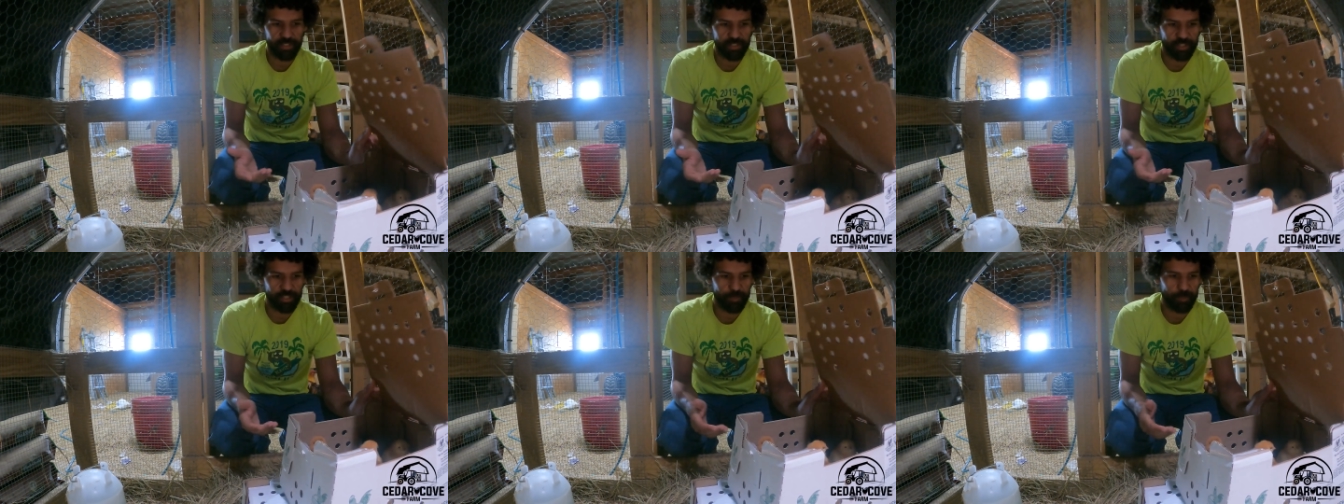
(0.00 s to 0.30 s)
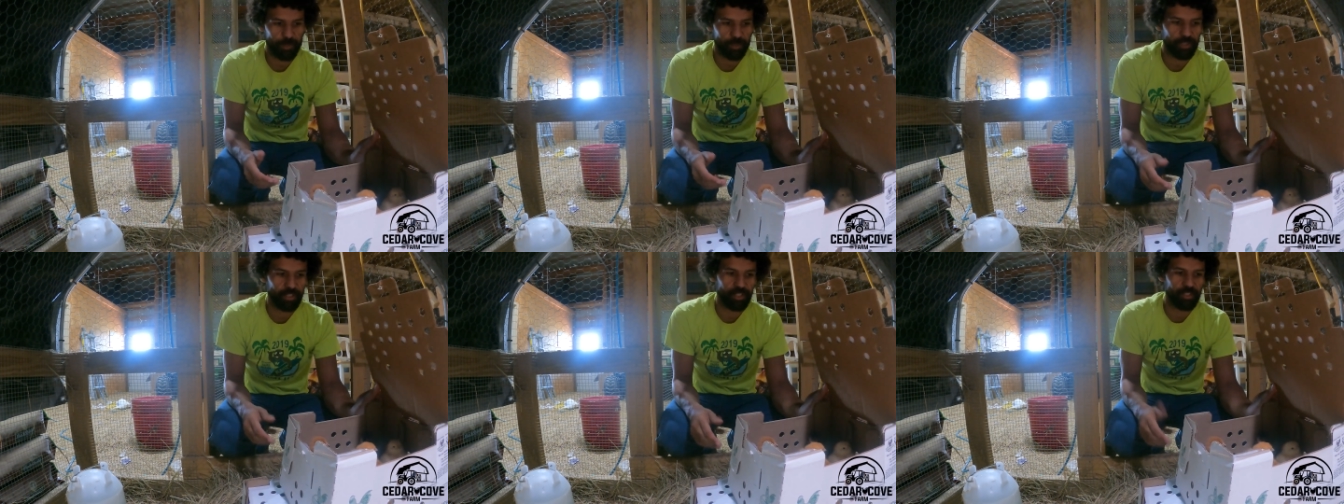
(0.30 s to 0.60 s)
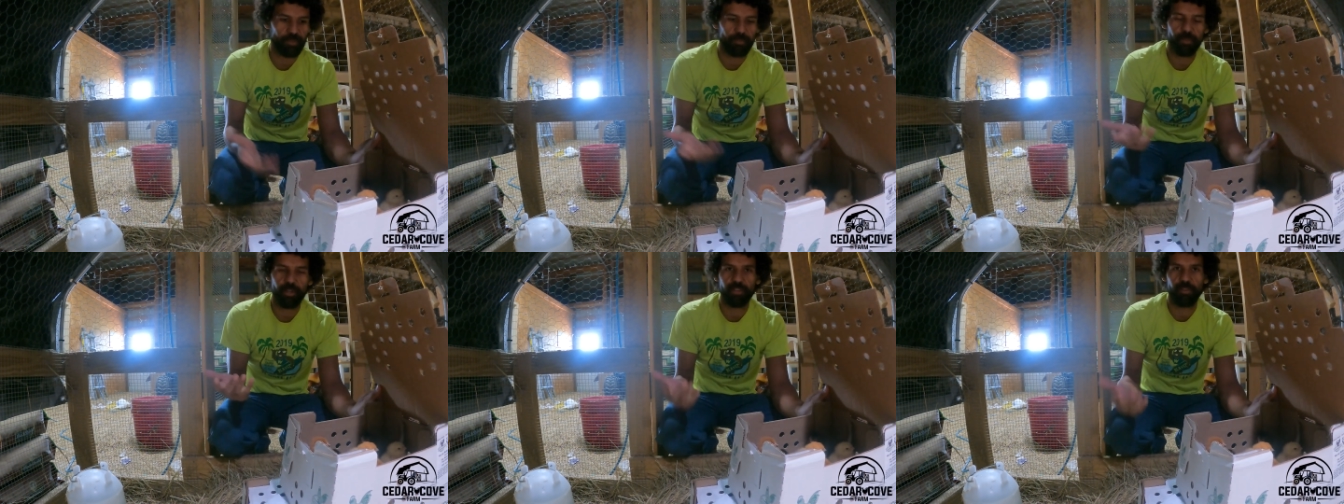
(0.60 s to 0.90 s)
Typically
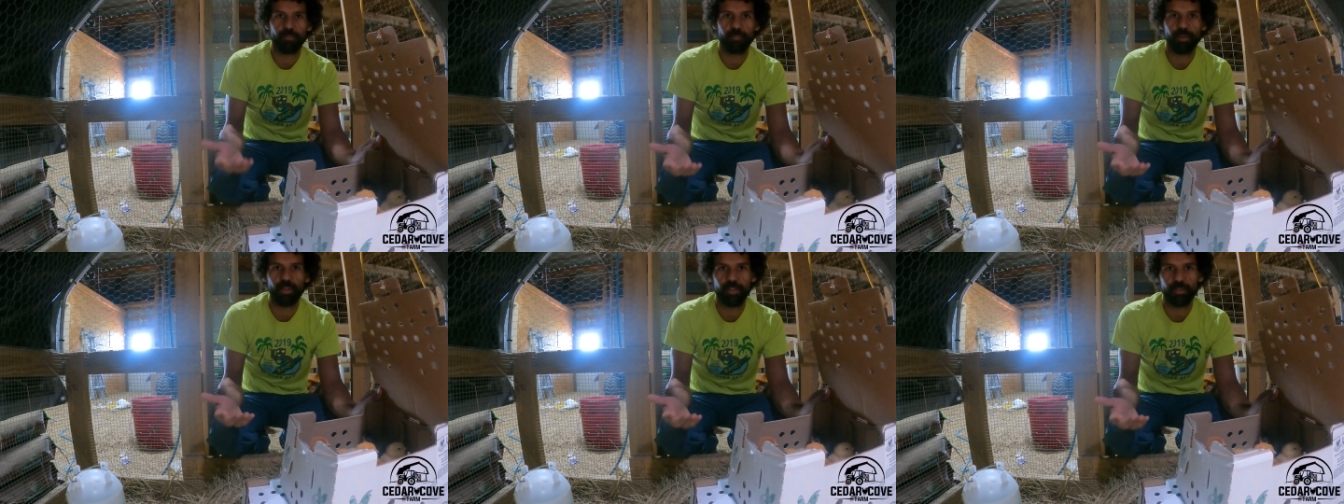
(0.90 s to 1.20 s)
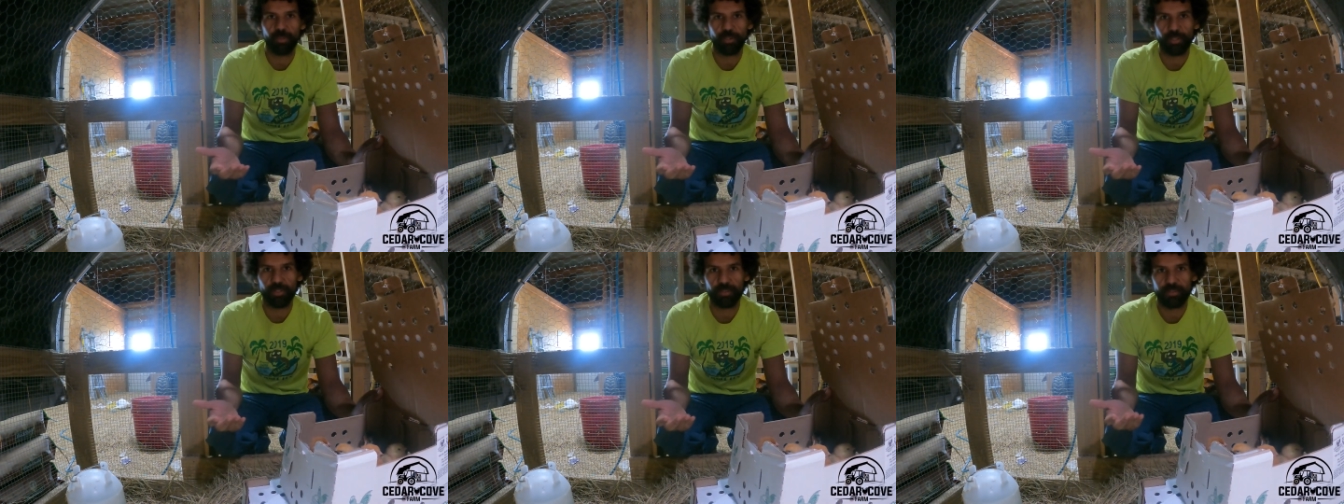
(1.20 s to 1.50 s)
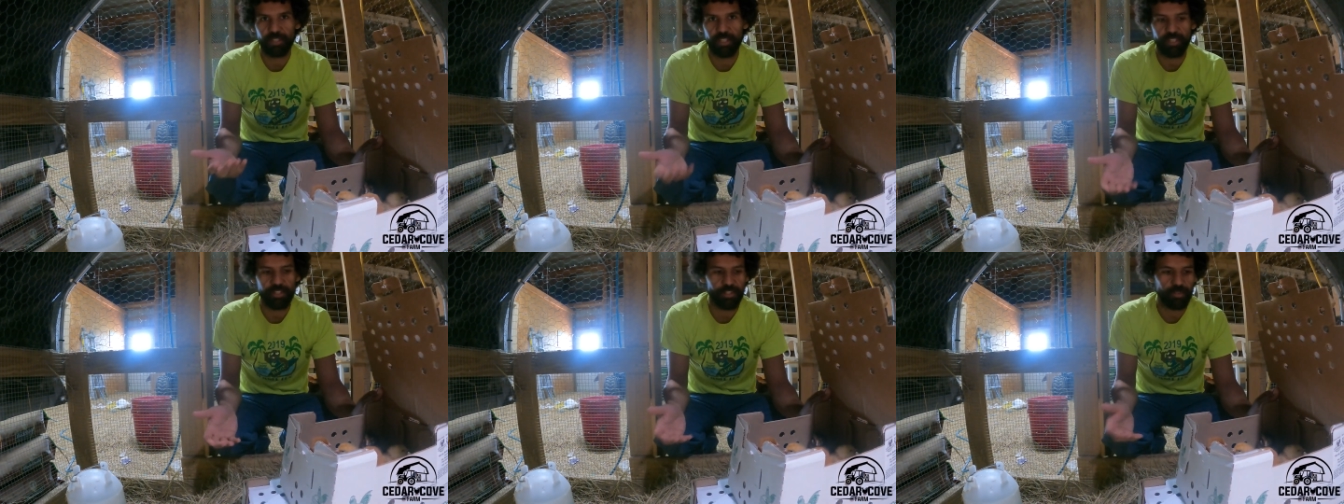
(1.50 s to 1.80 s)
the mother bird would
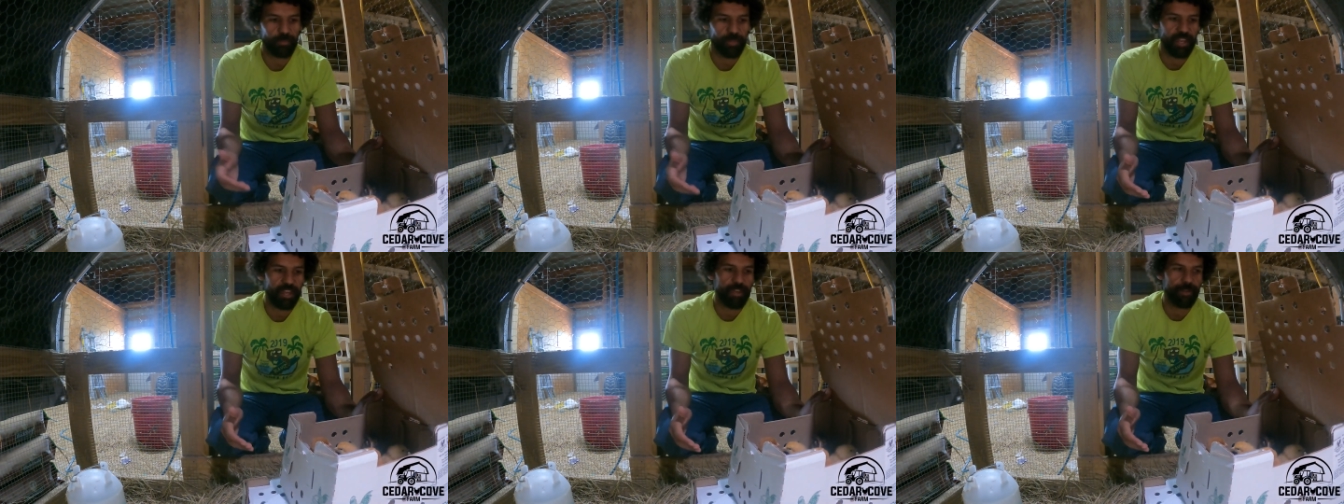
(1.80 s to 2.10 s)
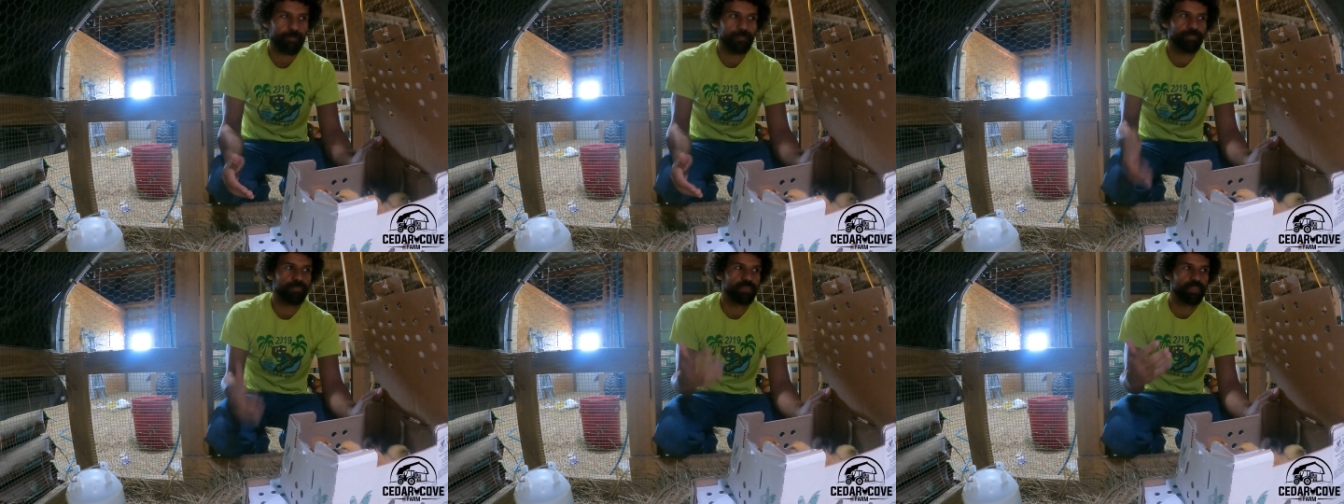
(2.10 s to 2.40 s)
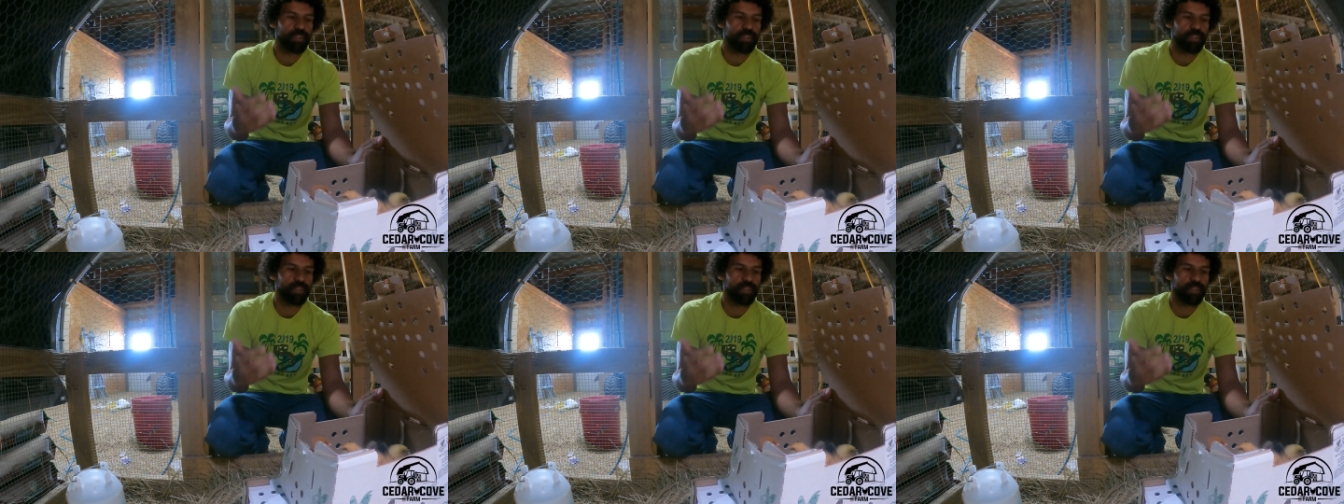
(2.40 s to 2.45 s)
teach them that.